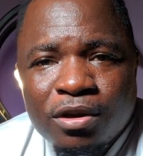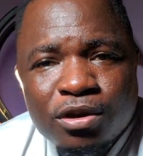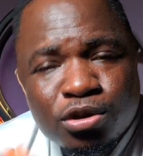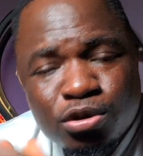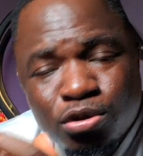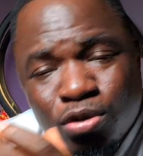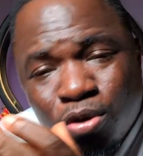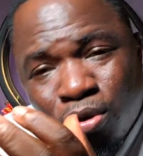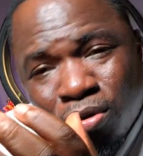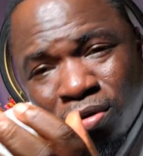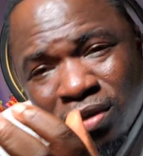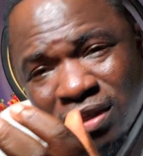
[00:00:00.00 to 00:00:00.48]

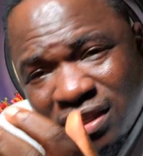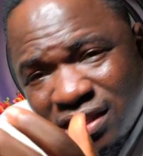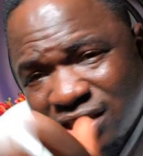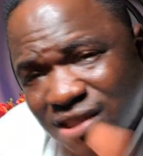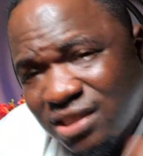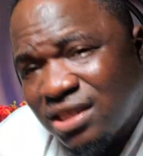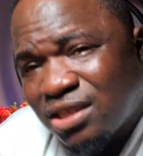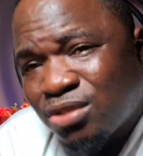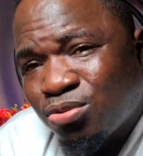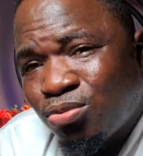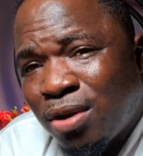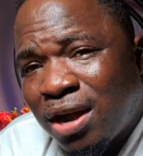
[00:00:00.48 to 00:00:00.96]
So
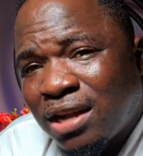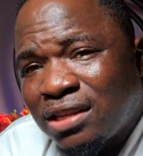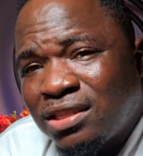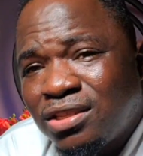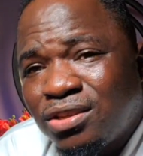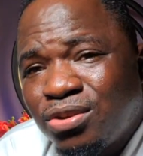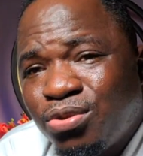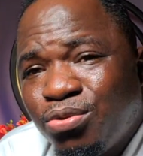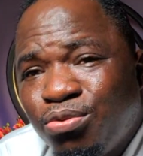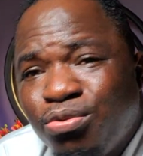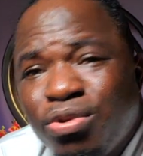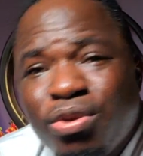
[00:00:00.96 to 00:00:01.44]
this is
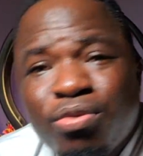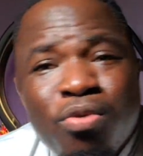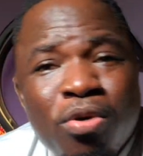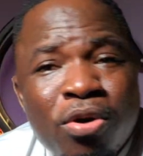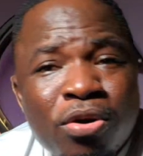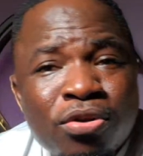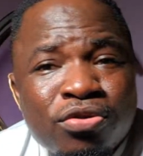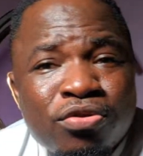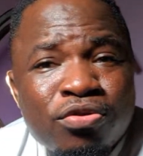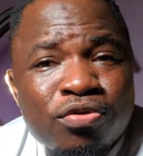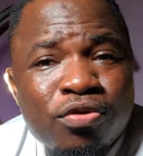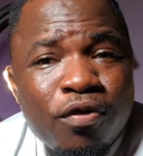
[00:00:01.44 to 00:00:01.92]
what we
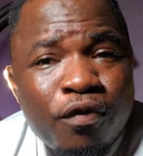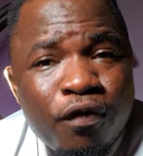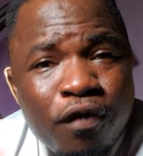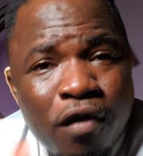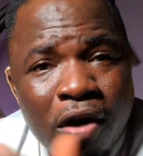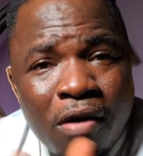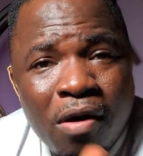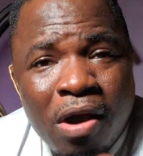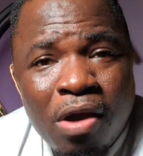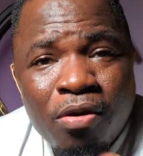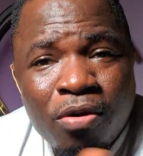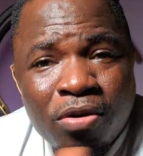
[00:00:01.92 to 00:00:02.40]
want
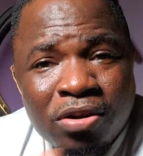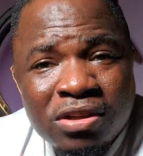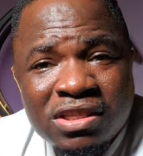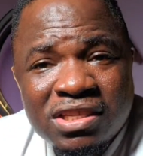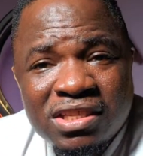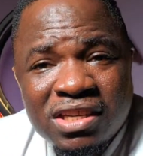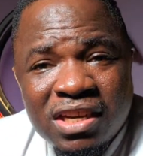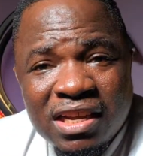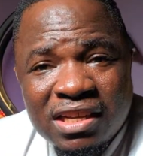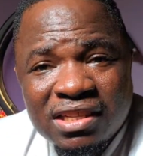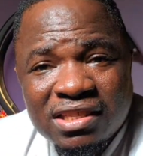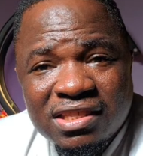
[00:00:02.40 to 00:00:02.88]
for our
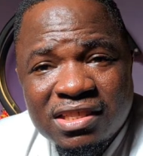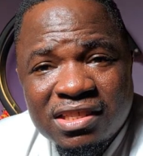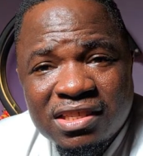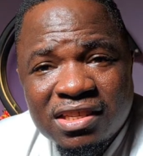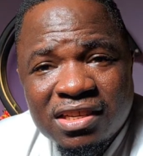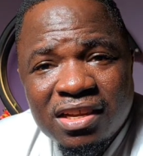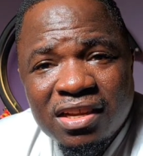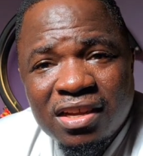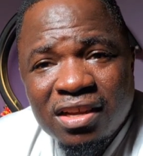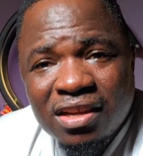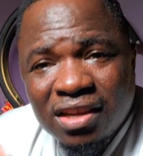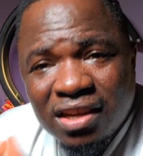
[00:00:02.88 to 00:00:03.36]

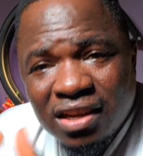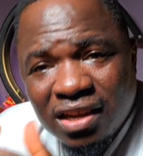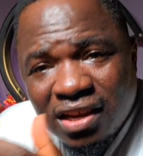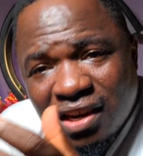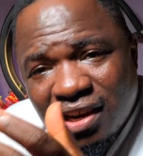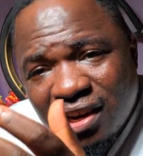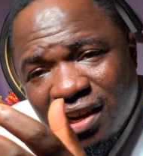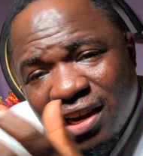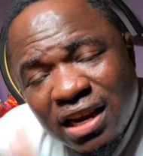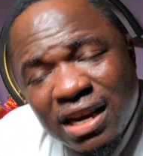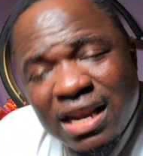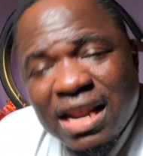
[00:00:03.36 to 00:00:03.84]
continent.
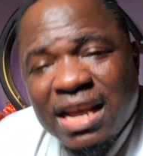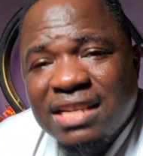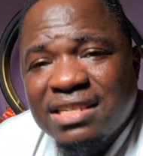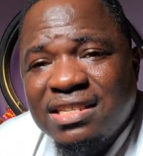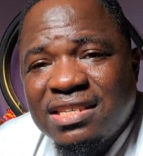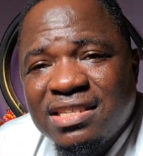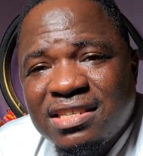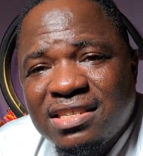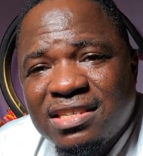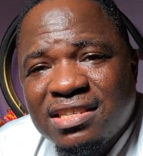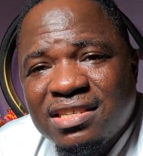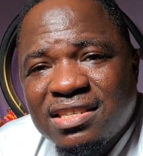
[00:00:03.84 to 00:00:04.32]

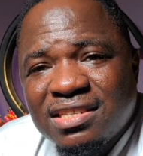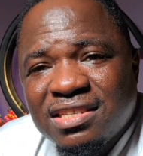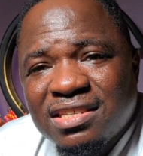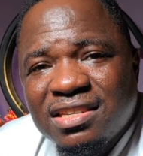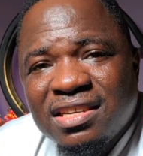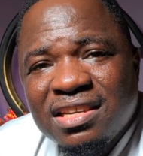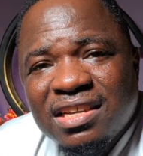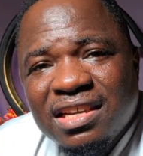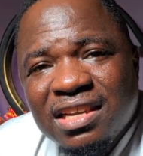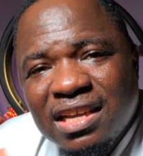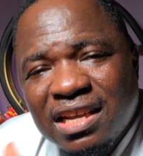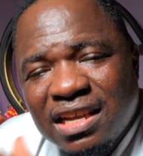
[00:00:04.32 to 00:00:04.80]
Leaders,
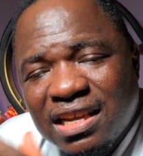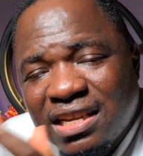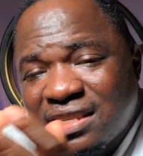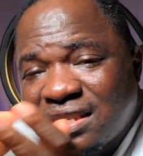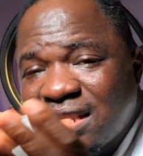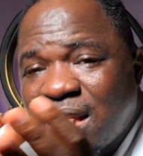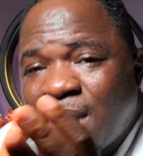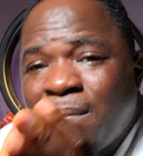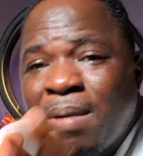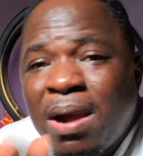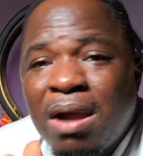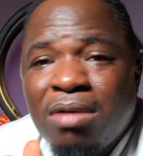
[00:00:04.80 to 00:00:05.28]

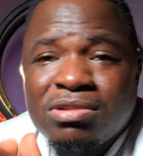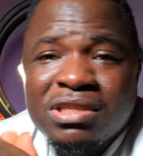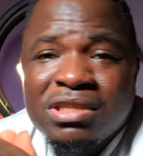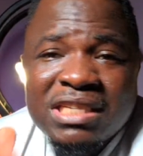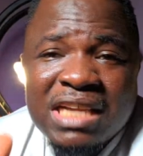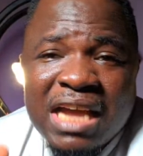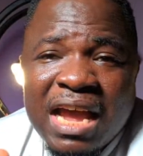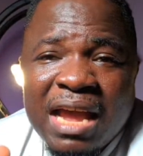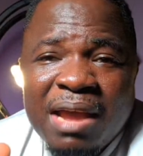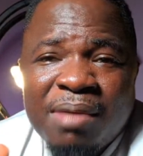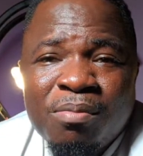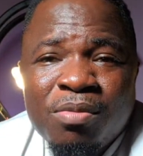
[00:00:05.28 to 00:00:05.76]
it's about
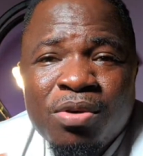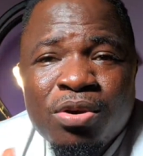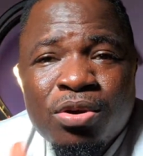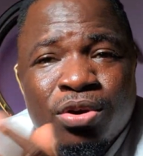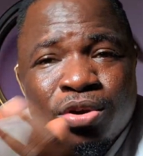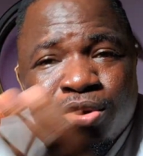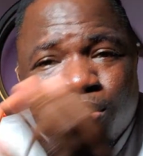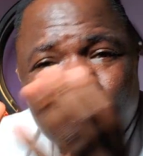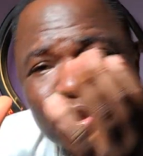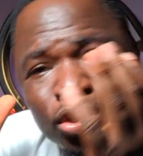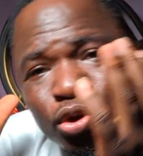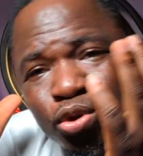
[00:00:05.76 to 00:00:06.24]
time
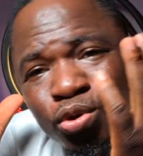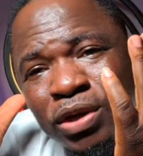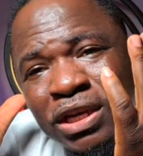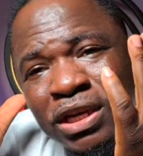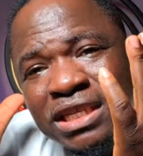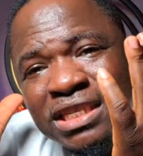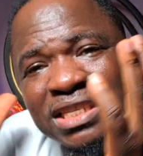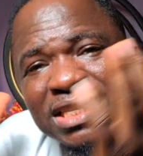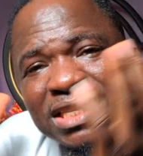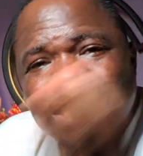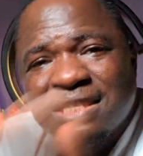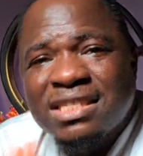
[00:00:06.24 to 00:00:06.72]

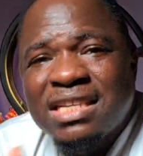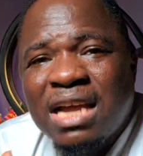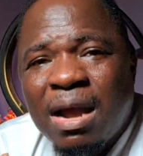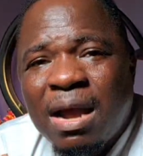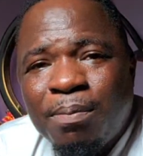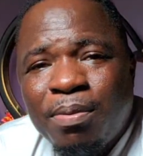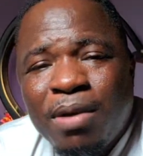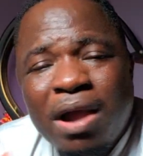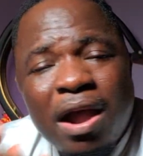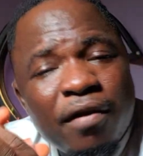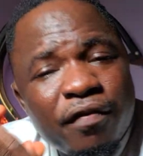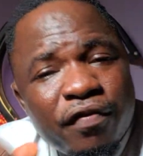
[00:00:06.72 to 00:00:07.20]
we sit
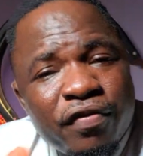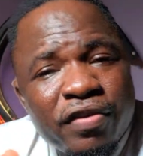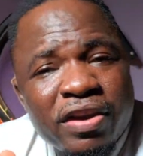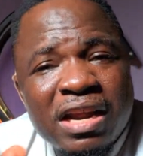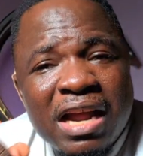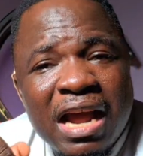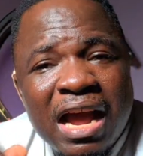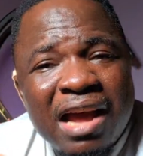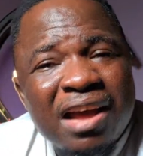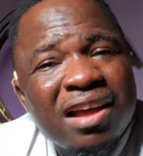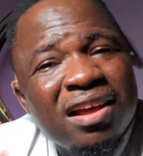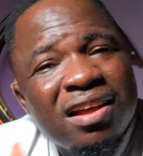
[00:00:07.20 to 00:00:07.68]
up.
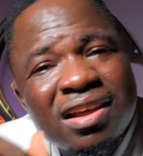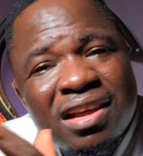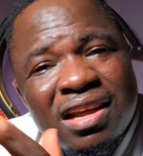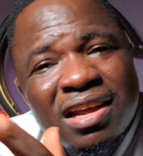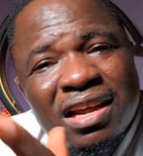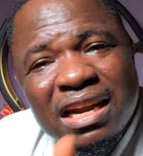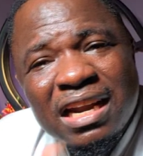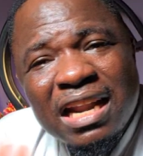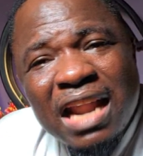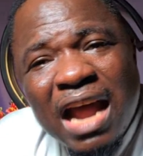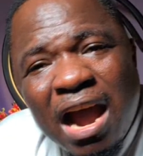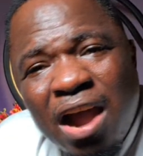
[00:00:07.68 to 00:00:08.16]
Africa,
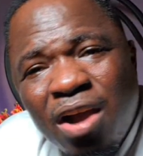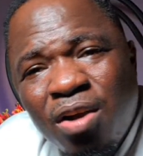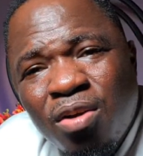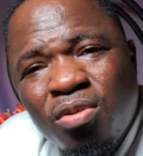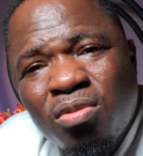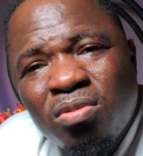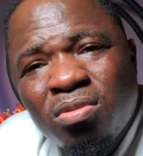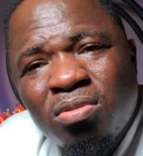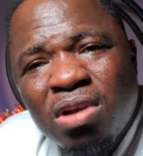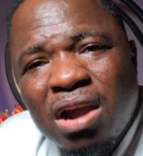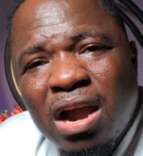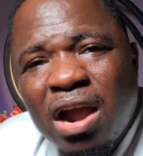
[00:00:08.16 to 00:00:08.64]

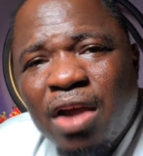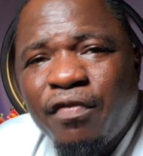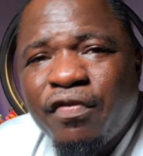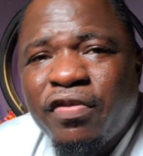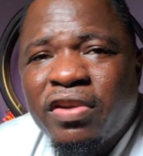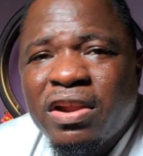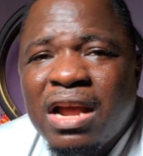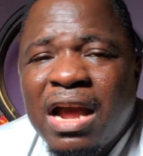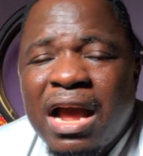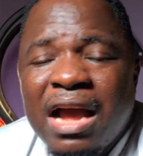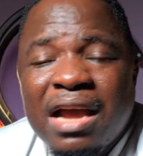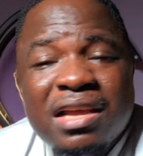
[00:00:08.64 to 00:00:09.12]
now
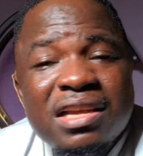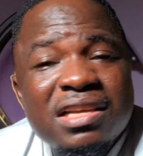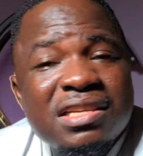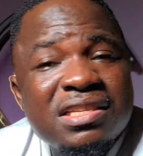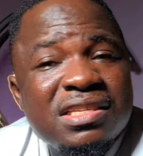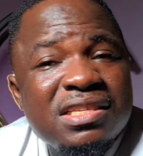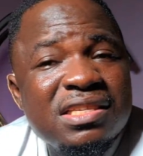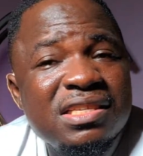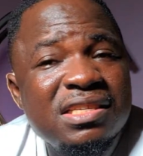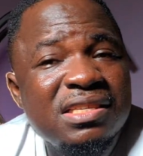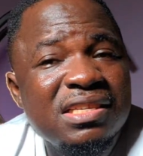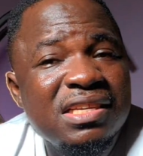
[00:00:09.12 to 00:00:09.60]
Africa
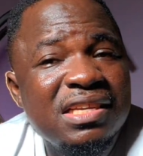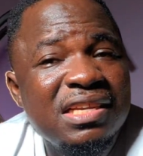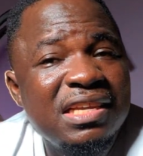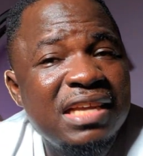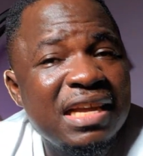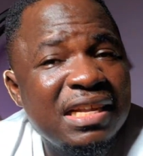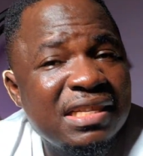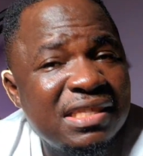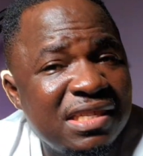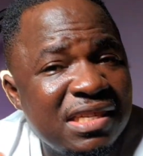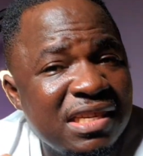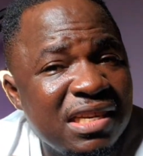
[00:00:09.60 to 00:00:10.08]
is
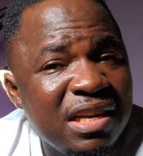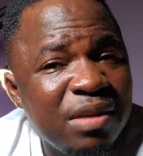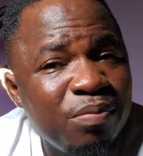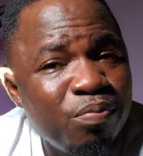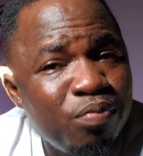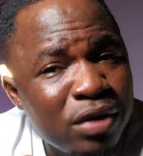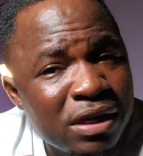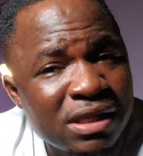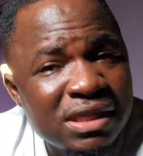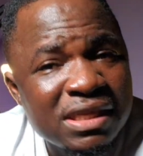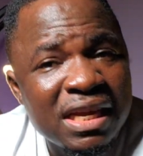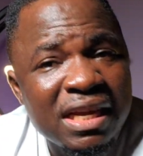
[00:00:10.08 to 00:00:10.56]
getting
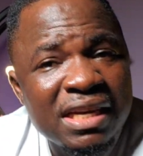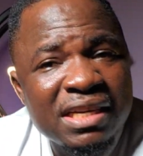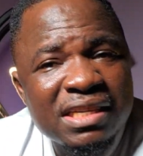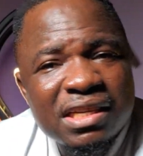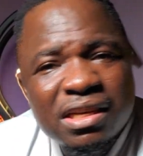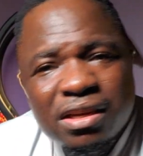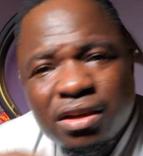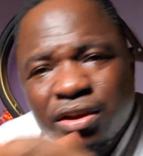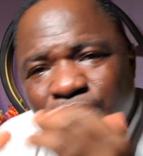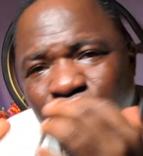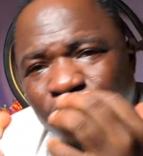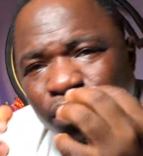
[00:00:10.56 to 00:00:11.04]

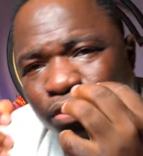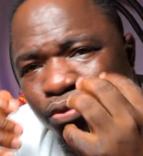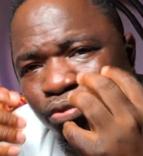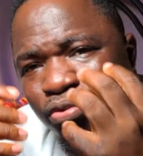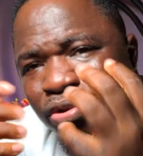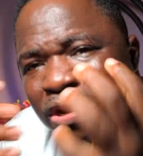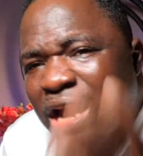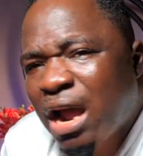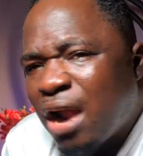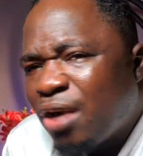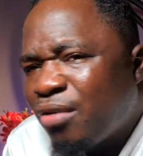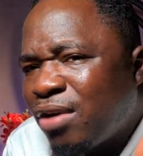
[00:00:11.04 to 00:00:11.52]
liberated.
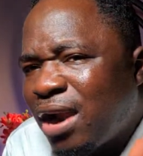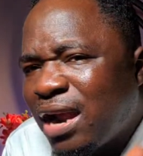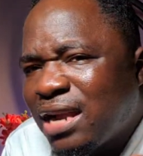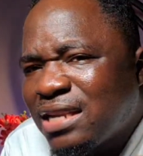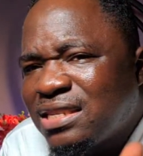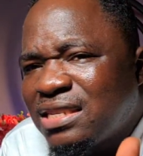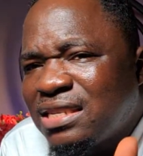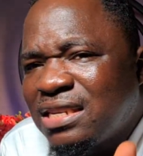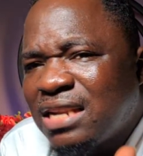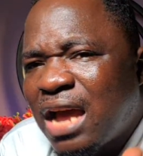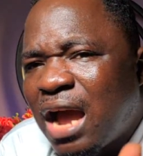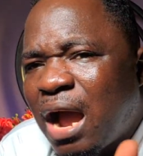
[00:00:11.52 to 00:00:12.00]
We are
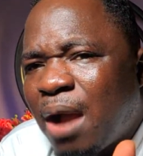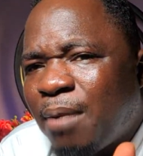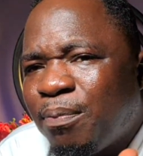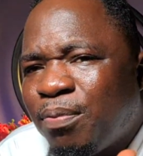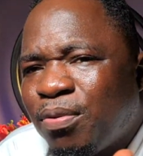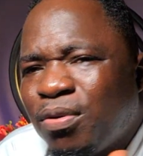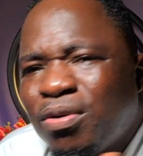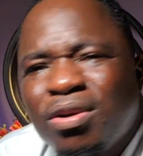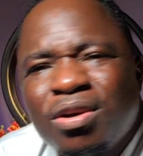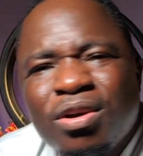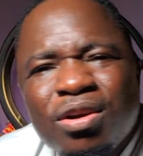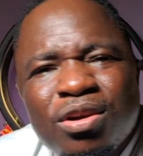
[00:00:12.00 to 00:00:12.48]
rising
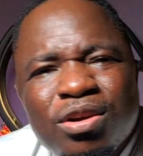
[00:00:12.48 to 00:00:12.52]
up.